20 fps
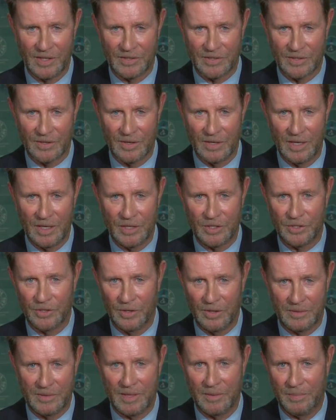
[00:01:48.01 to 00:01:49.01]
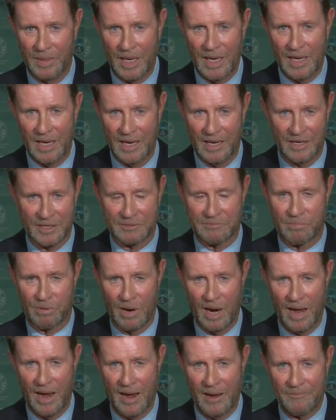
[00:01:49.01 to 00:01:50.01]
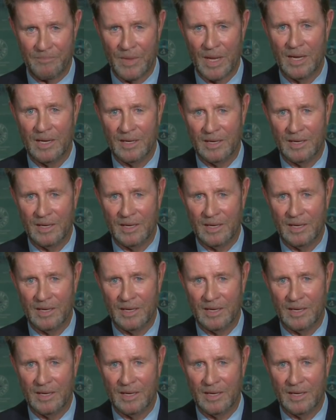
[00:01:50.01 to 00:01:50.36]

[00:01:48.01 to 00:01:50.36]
He certainly should be in his prime,